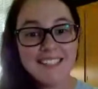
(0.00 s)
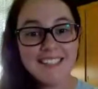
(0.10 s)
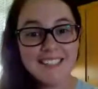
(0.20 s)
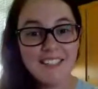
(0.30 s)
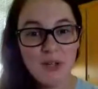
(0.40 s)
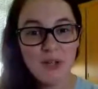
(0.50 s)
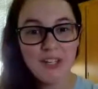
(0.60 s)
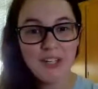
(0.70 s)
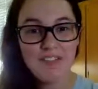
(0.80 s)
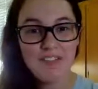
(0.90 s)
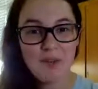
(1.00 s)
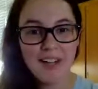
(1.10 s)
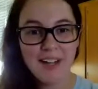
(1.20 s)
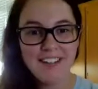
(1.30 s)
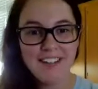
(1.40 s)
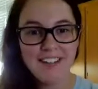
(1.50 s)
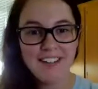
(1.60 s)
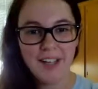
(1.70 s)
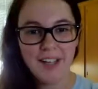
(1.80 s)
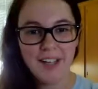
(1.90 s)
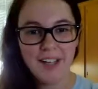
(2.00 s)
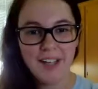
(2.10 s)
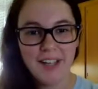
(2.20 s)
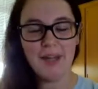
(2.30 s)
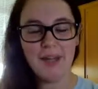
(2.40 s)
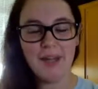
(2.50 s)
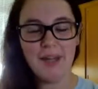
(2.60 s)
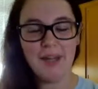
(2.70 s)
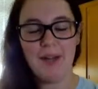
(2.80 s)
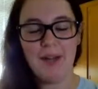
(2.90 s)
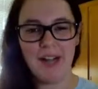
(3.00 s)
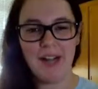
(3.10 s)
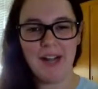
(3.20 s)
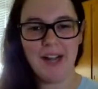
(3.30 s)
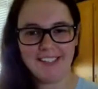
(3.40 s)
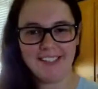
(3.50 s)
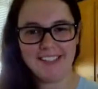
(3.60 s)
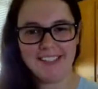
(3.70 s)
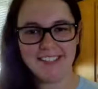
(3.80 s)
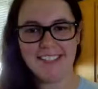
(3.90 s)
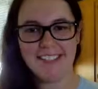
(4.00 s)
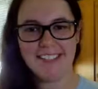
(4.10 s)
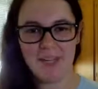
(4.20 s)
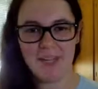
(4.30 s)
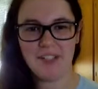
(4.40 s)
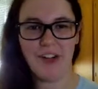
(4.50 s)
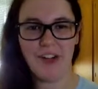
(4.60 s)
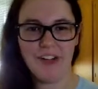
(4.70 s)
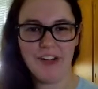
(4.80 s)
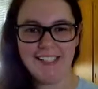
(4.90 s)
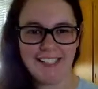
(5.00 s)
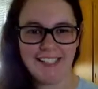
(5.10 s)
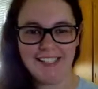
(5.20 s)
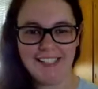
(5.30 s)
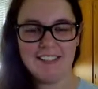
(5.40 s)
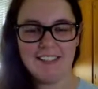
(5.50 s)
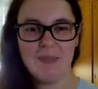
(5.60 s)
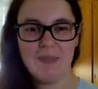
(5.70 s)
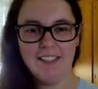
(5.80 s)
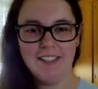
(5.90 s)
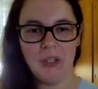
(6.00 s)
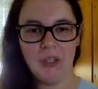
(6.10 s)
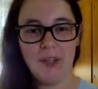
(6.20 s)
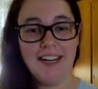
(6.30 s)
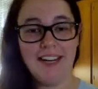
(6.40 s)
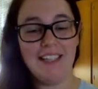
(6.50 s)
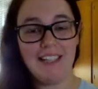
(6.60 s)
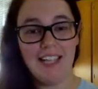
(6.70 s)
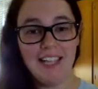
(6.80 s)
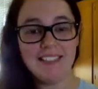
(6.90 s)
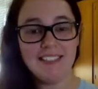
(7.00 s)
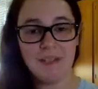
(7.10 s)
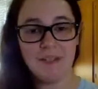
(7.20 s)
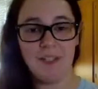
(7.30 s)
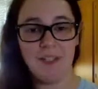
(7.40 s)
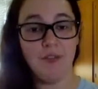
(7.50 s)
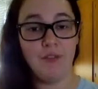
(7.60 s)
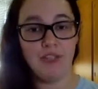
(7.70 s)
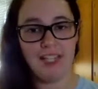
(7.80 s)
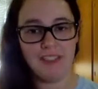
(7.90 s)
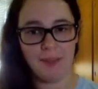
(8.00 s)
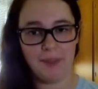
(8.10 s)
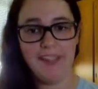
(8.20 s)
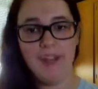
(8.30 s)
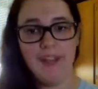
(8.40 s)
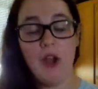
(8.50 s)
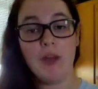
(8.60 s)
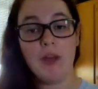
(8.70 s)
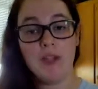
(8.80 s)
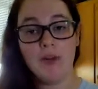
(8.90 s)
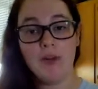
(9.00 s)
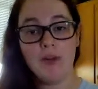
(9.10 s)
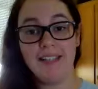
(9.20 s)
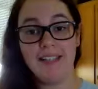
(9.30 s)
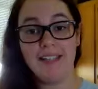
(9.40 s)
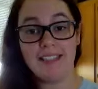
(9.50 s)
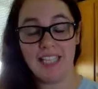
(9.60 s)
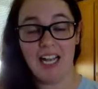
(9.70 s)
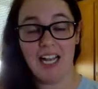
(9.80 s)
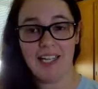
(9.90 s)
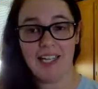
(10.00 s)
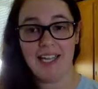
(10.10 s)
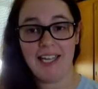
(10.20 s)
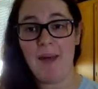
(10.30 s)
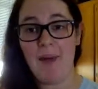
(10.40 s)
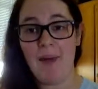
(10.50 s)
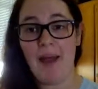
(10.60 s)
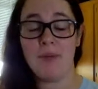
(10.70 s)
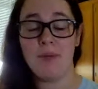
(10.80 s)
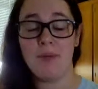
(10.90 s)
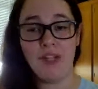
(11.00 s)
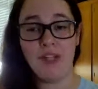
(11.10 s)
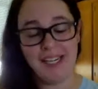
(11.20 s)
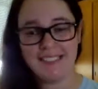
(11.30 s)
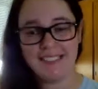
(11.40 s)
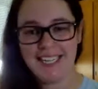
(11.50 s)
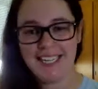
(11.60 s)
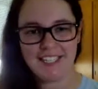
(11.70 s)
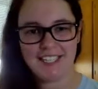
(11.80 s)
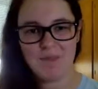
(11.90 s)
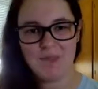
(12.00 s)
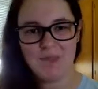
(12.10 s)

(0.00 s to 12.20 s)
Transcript: Good morning, everyone. Welcome back to our microlearning sprint here with Coding Kids. So in our last episode of last week, we talked about data and how our computer can understand it.